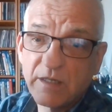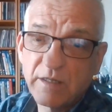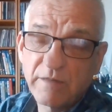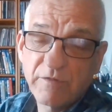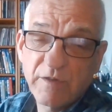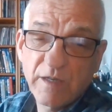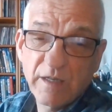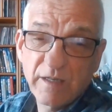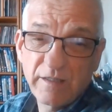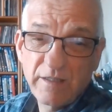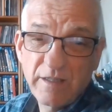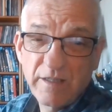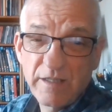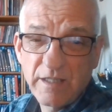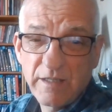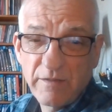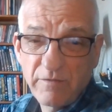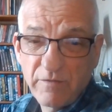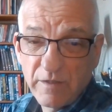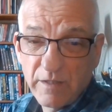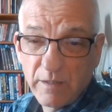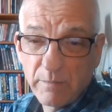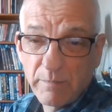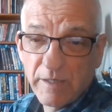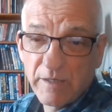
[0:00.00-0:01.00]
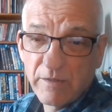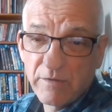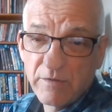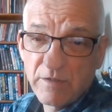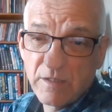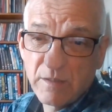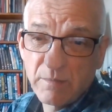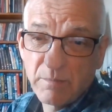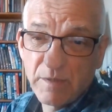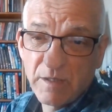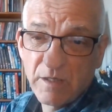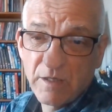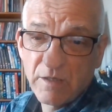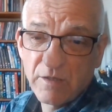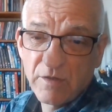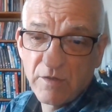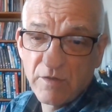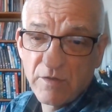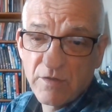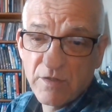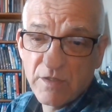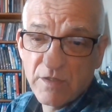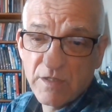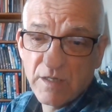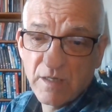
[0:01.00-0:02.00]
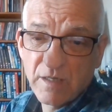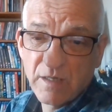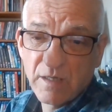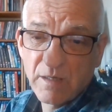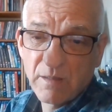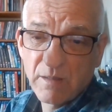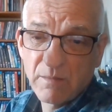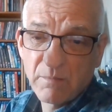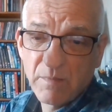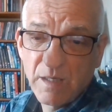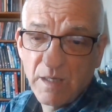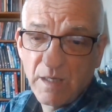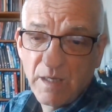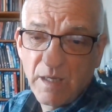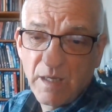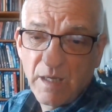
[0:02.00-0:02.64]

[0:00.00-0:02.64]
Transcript: and I've kind of divvied about it because um,